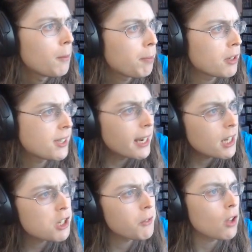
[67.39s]

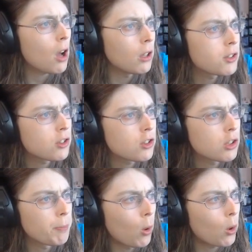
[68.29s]
Percentage of adults
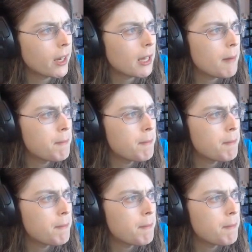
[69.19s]
supporting